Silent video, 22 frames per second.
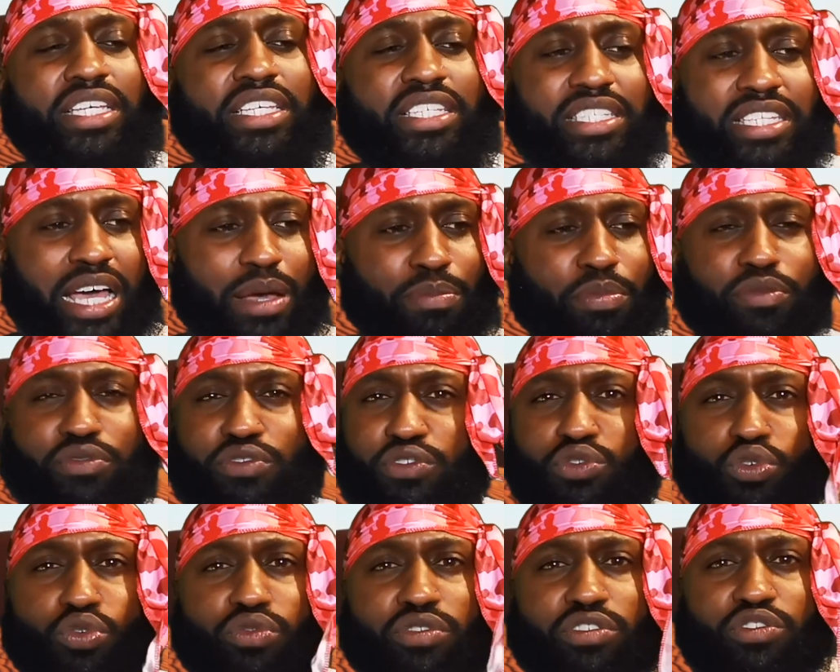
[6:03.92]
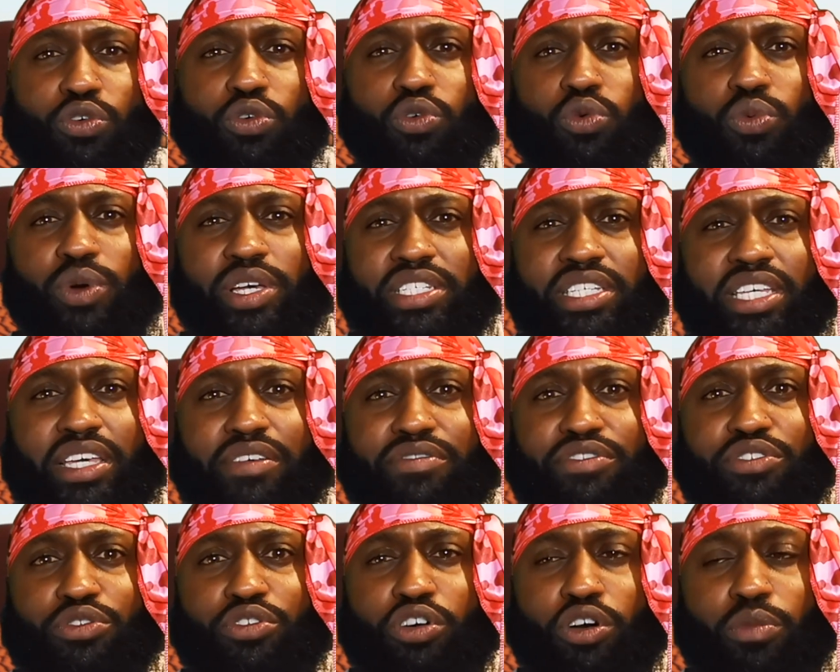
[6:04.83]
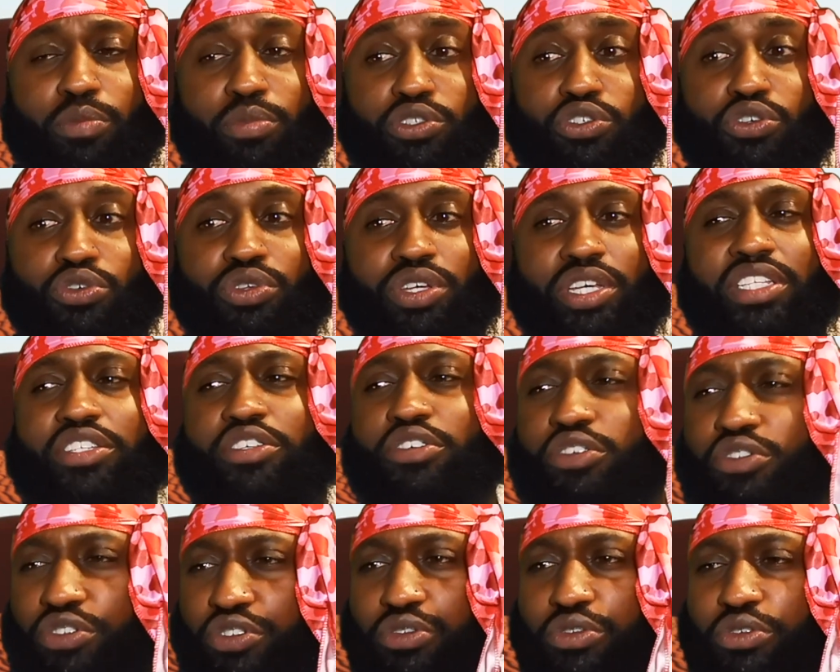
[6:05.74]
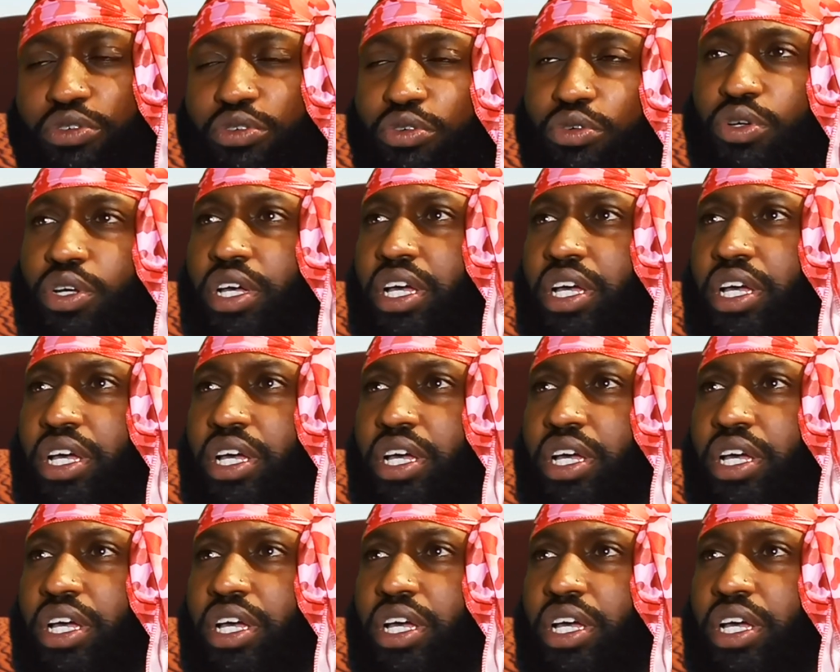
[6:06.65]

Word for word: These type of stories always gives you the opportunity to